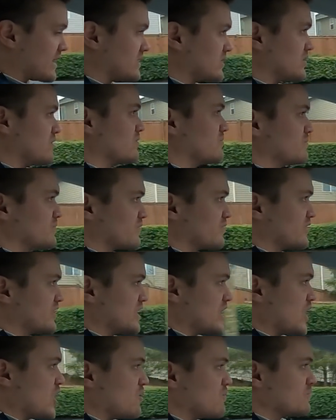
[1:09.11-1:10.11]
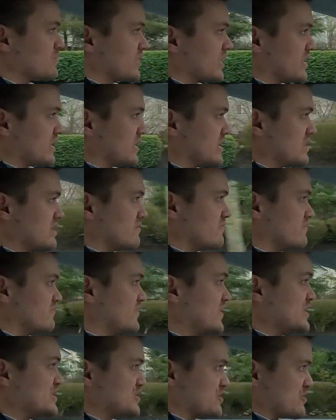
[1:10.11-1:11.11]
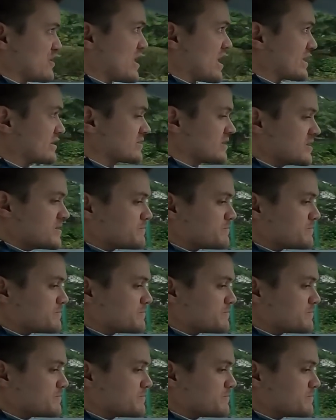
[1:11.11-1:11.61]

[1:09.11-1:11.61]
little, feature yet,